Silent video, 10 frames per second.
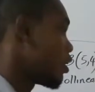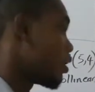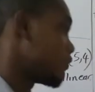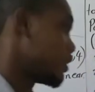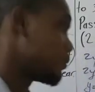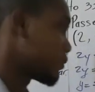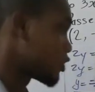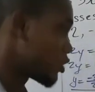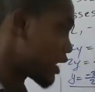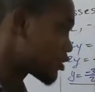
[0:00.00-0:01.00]
of it.
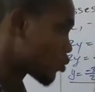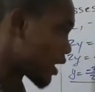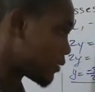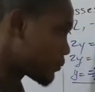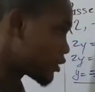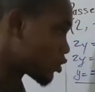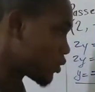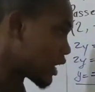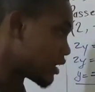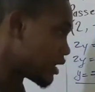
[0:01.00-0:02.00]
So that's why. So
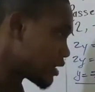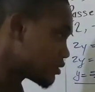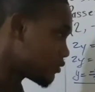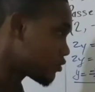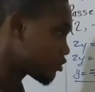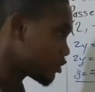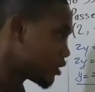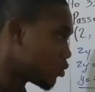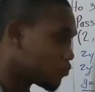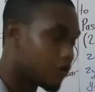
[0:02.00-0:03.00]
we get the negative
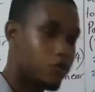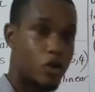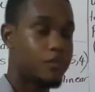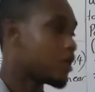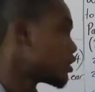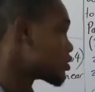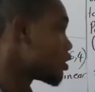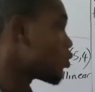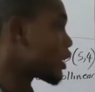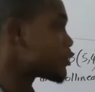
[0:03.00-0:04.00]
3 over 4. So
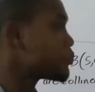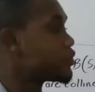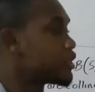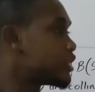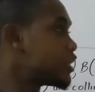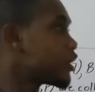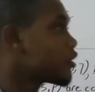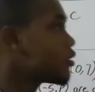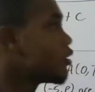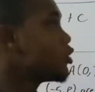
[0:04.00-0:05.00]
now that you put it
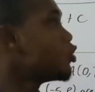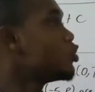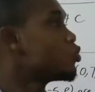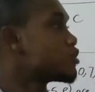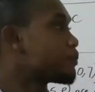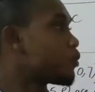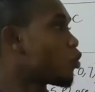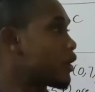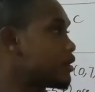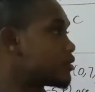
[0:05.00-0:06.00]
here, you'll use the
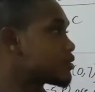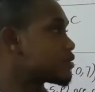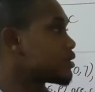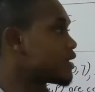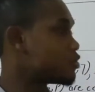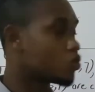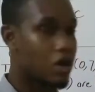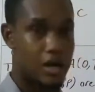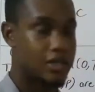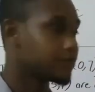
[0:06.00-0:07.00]
points that you
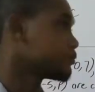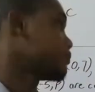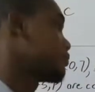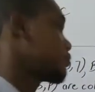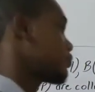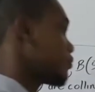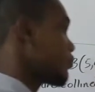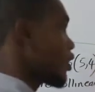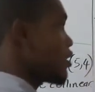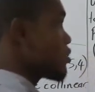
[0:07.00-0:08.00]
got.
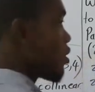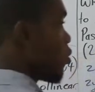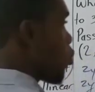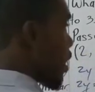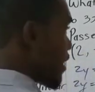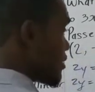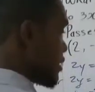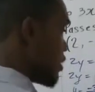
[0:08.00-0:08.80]
So y is